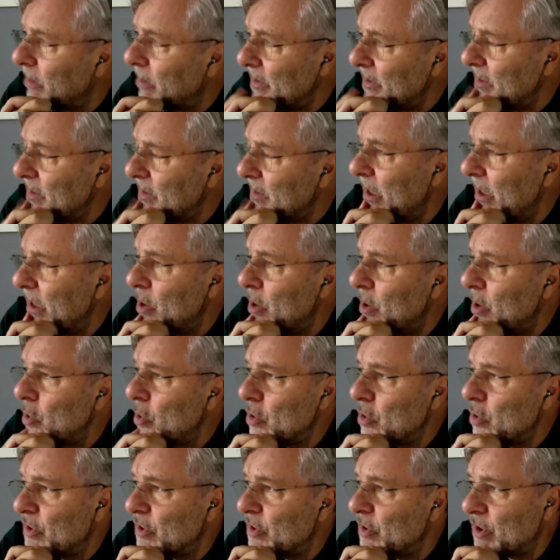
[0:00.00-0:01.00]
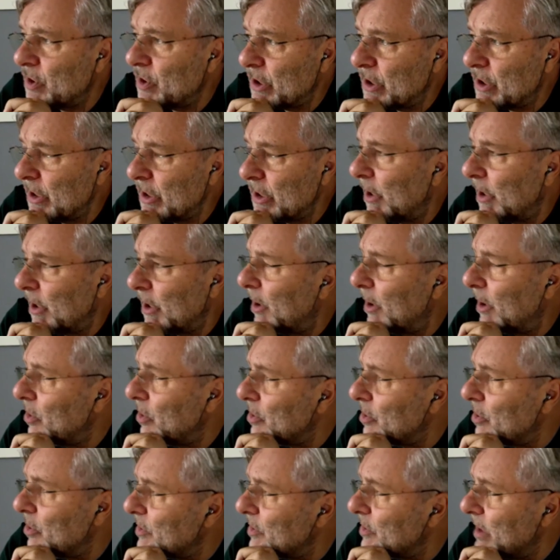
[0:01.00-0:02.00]
let's say looks
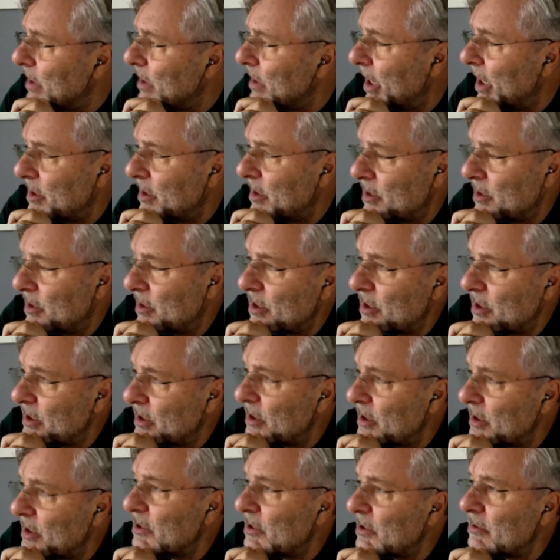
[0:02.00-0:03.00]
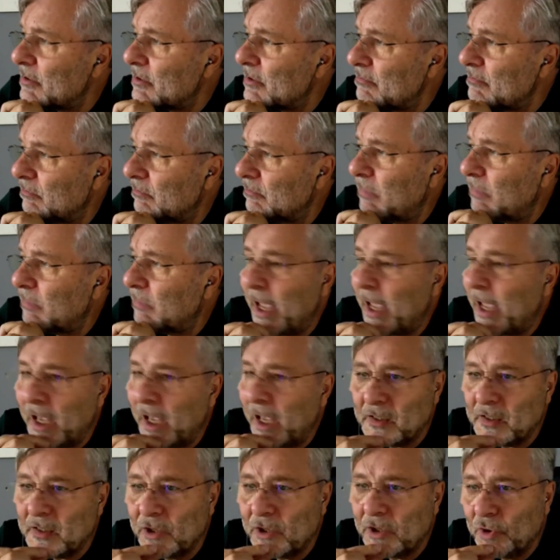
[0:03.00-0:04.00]
that
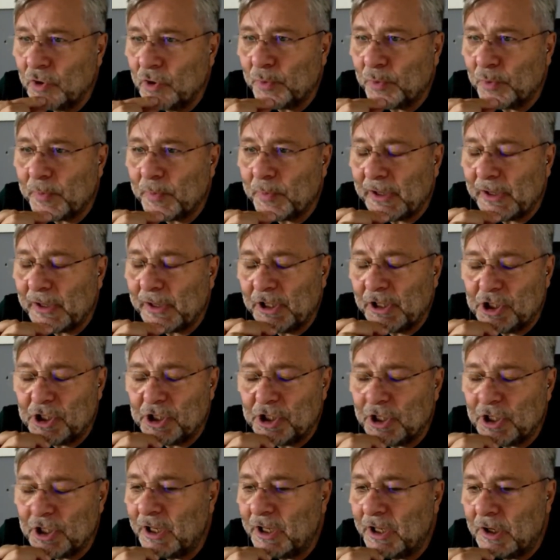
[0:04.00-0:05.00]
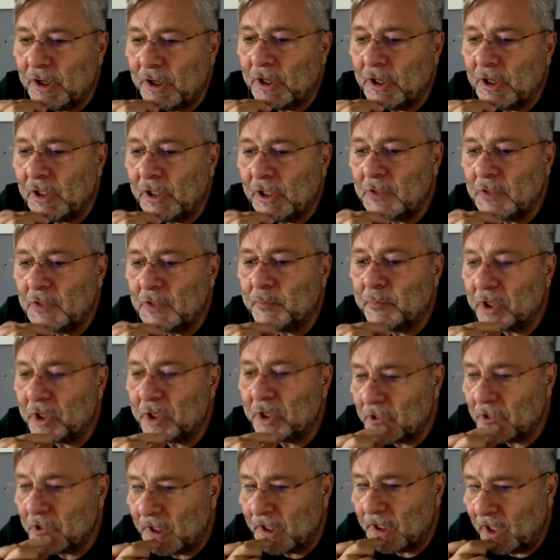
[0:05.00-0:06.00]
has a good propagation
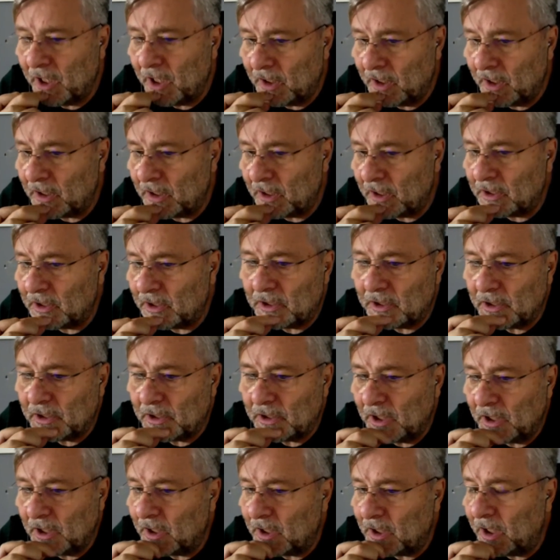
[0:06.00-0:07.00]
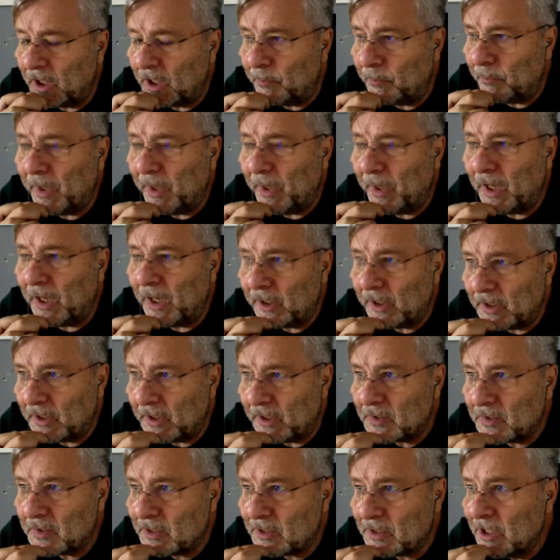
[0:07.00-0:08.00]
especially in
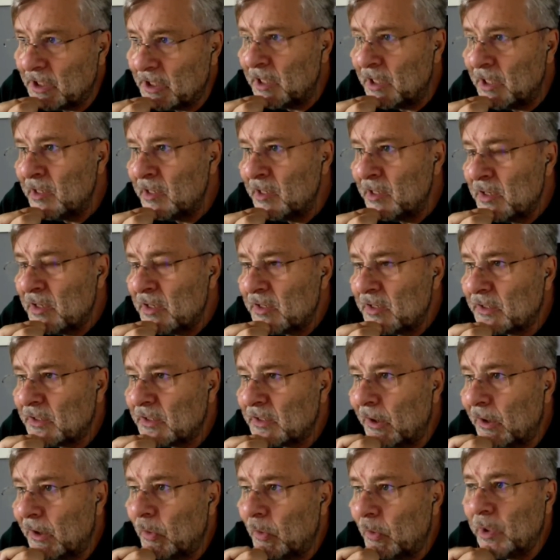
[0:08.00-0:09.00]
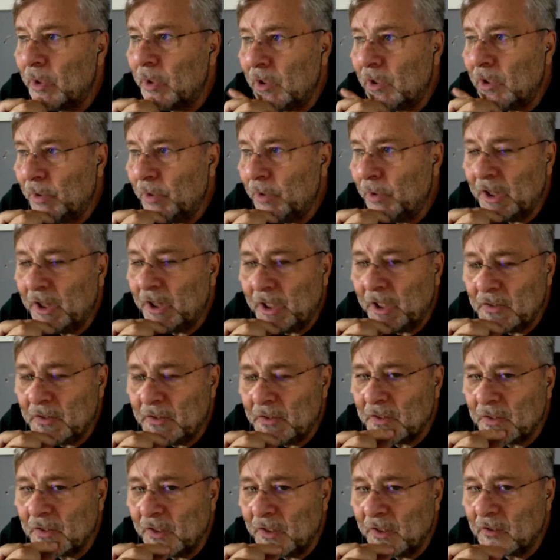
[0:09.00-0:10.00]
buildings. So we
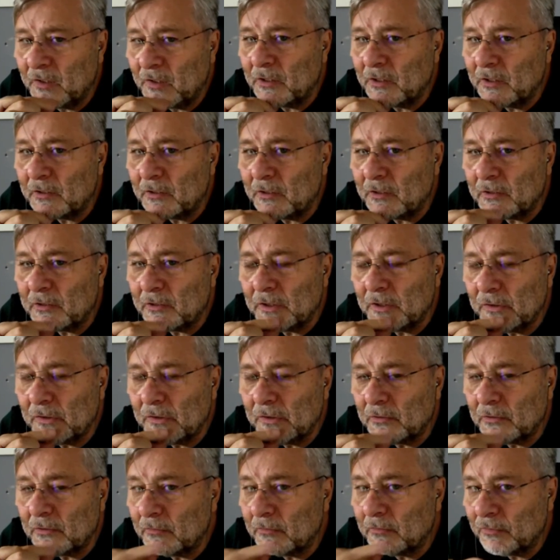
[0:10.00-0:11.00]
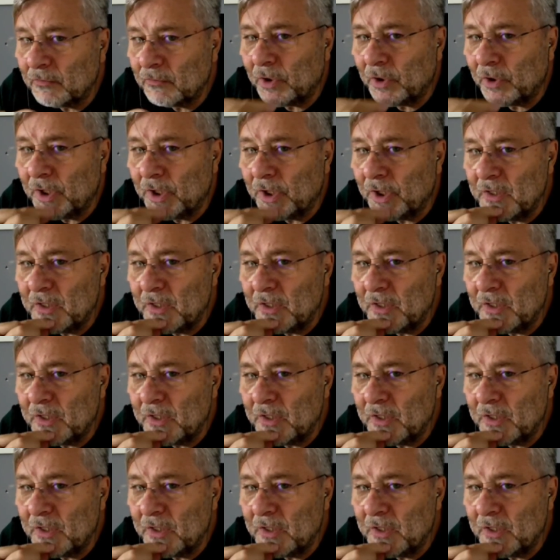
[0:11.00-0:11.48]
tested, for